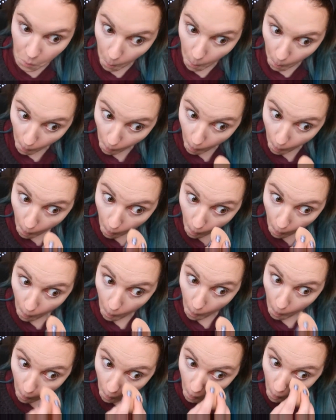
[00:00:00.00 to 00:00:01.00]

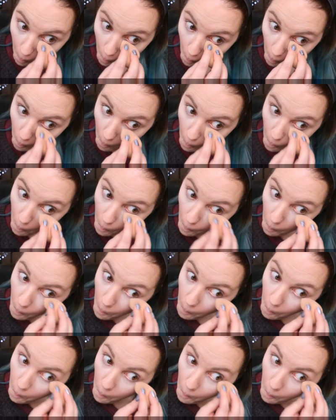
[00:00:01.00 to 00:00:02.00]

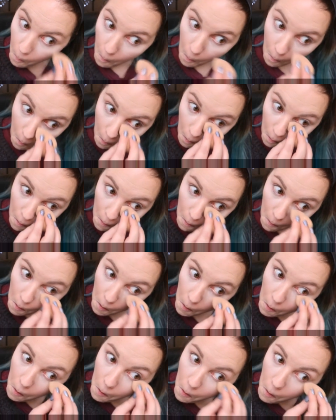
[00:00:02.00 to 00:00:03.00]

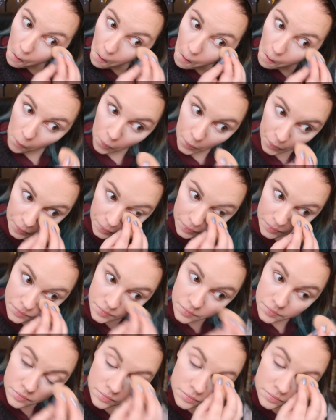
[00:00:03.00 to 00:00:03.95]
Nothing is said.